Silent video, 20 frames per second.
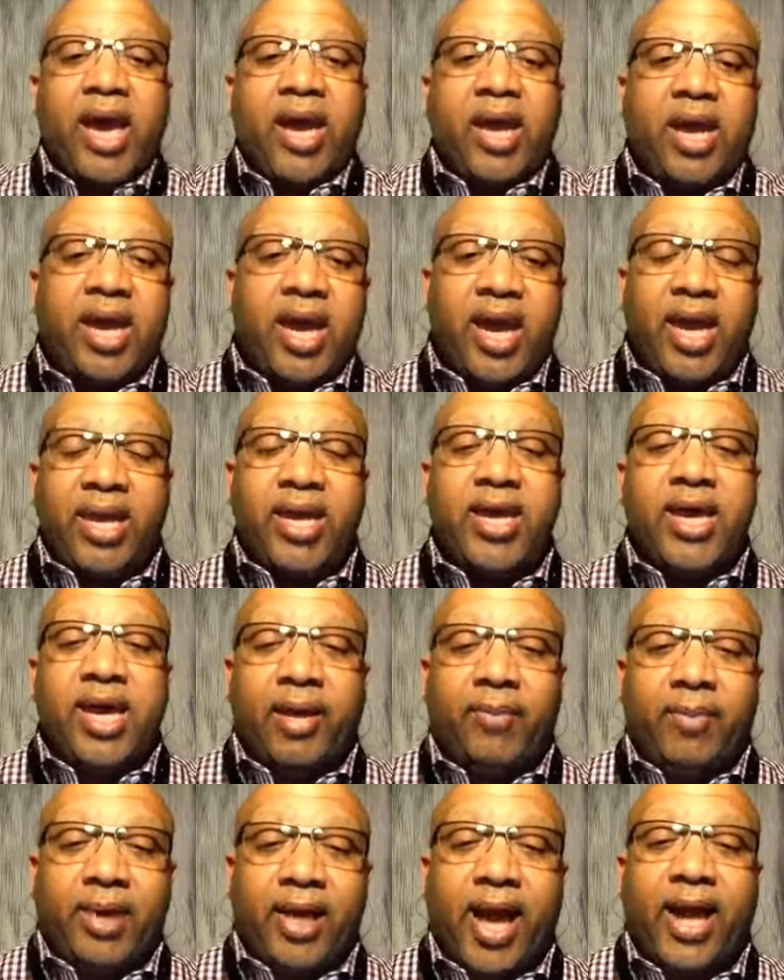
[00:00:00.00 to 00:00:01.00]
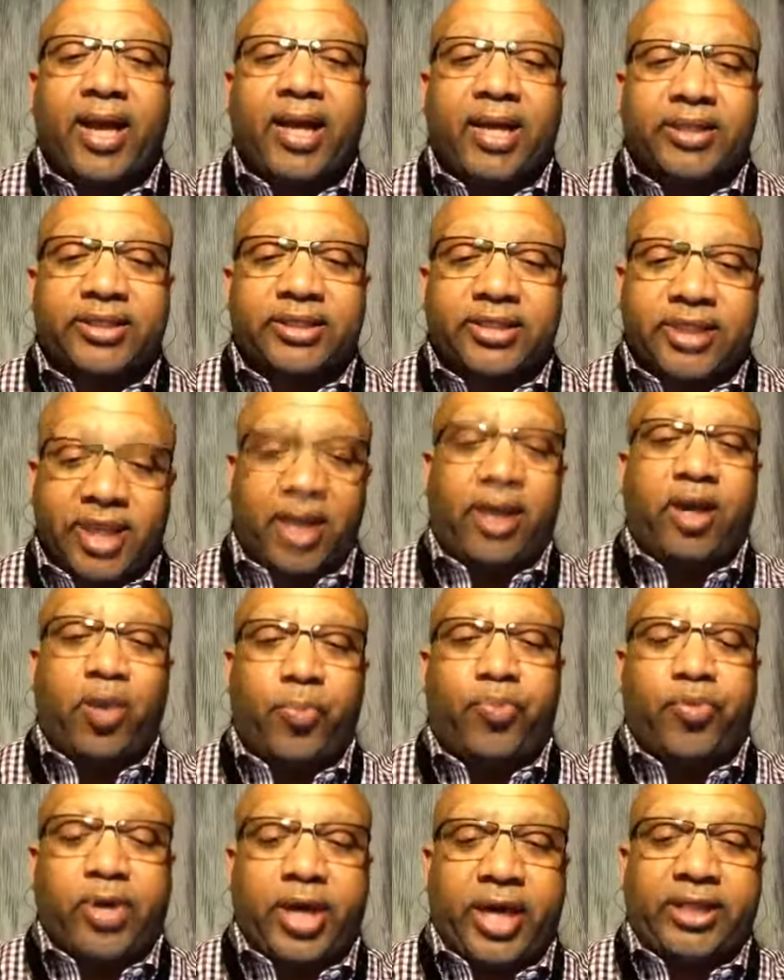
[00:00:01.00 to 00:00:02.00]
hit him like a ton of
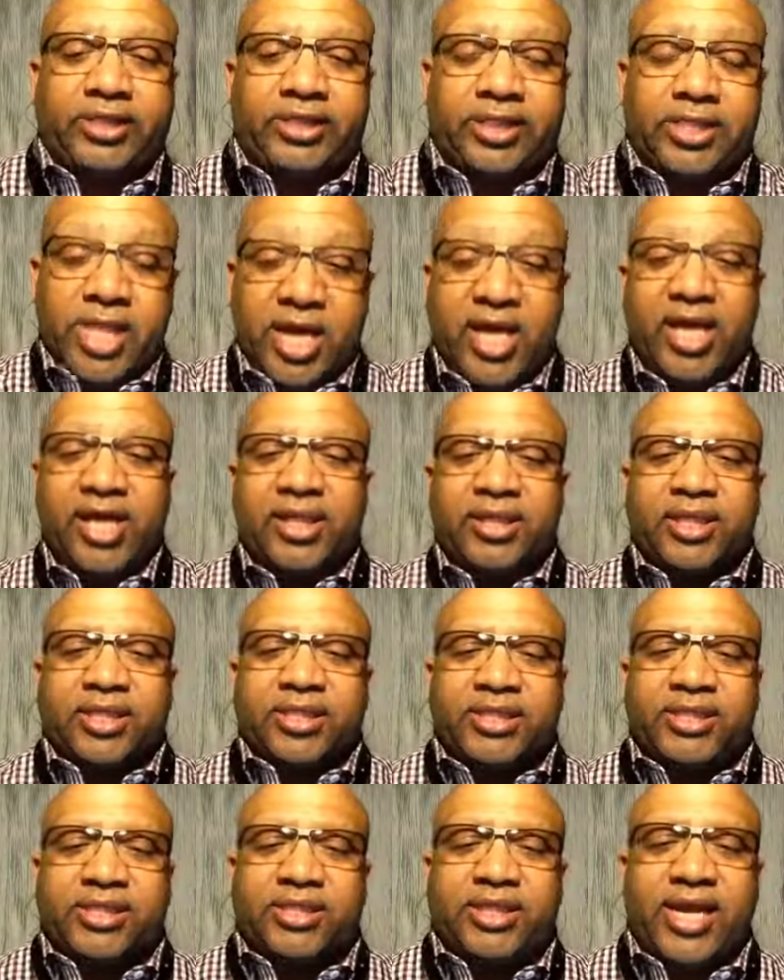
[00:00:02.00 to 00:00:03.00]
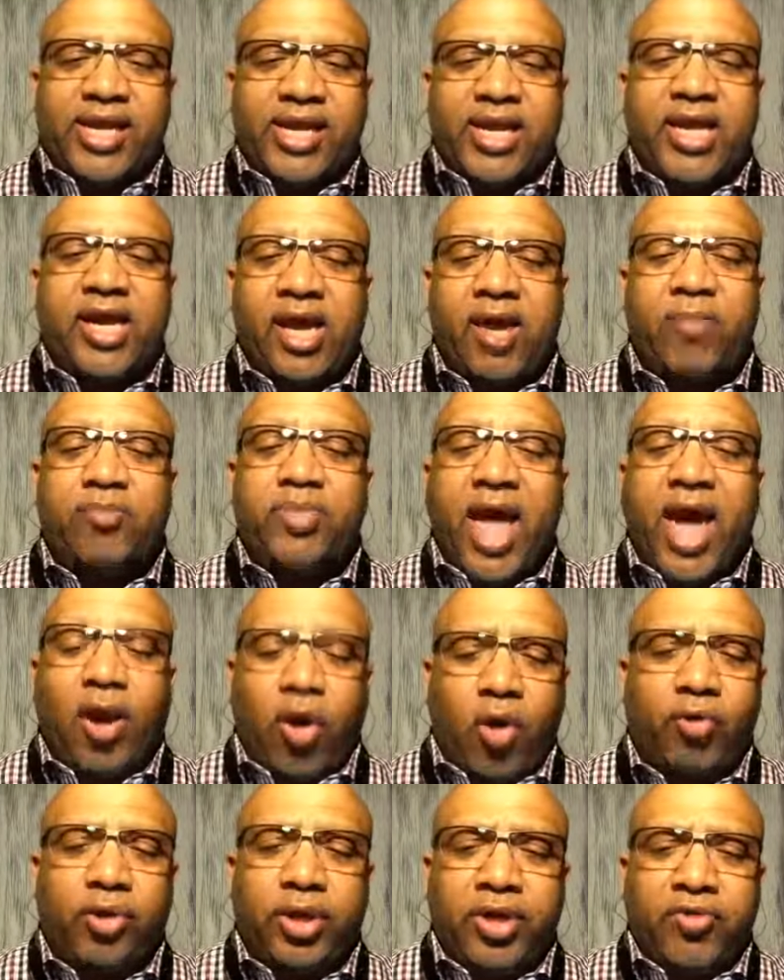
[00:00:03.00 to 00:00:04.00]
bricks, to send him
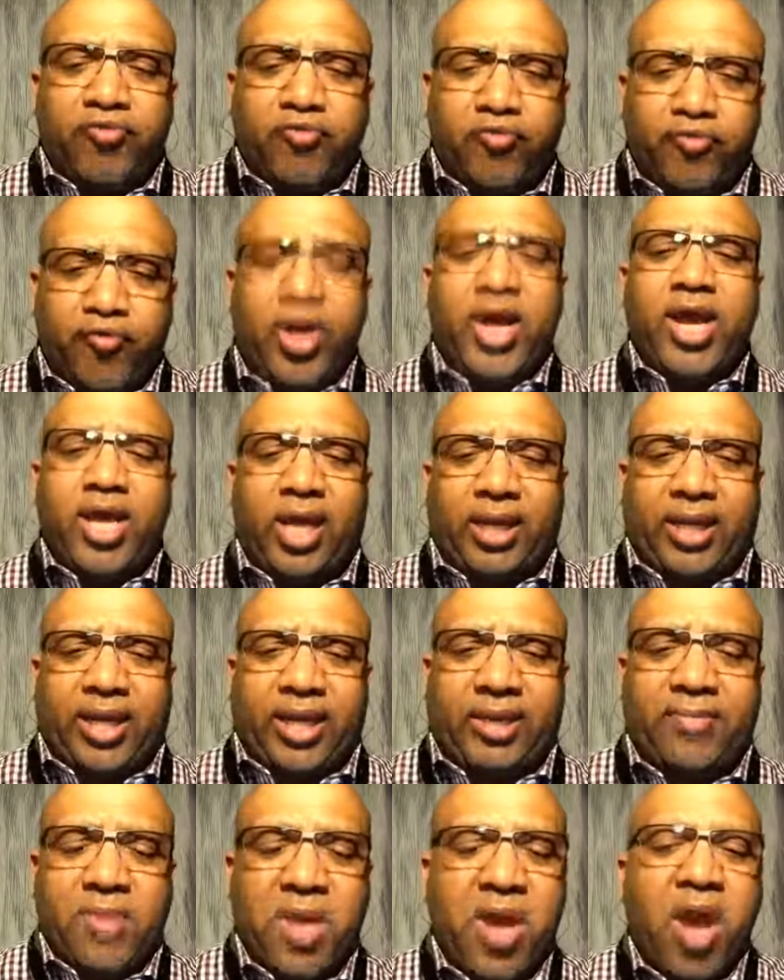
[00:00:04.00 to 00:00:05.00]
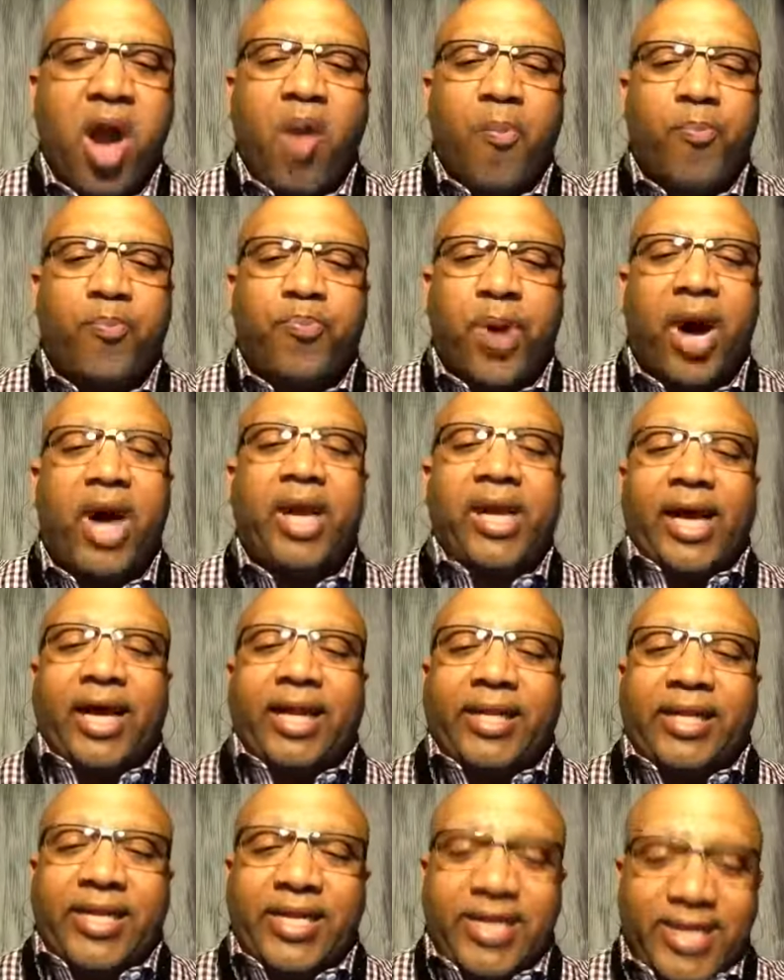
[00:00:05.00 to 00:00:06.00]
not only reeling, but
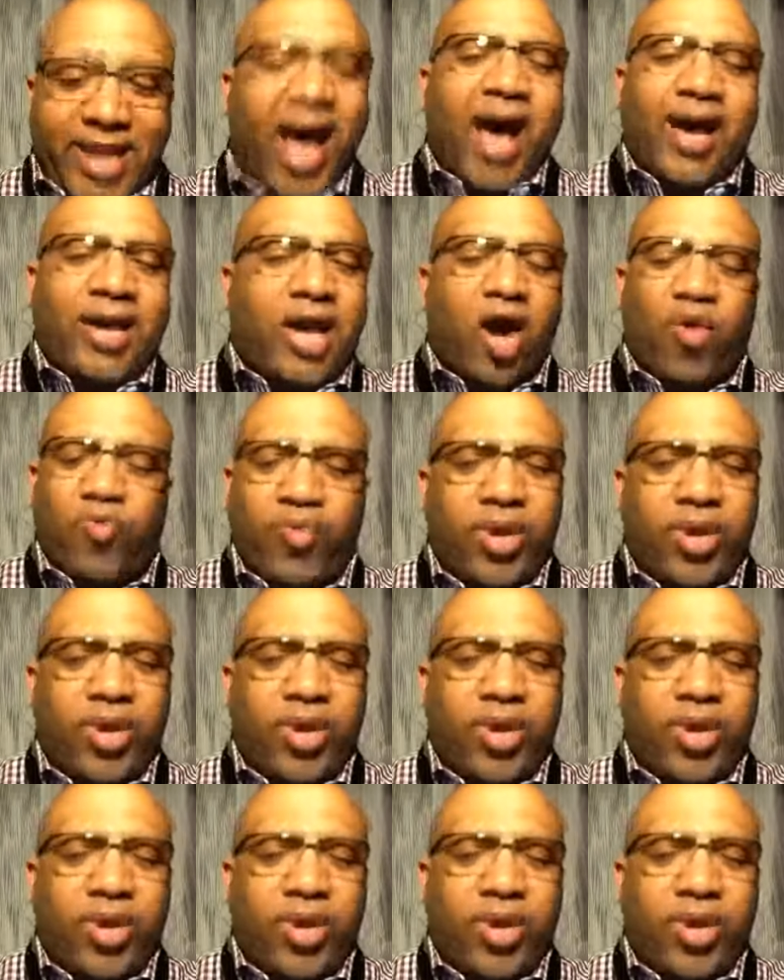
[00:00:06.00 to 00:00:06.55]
a knockout.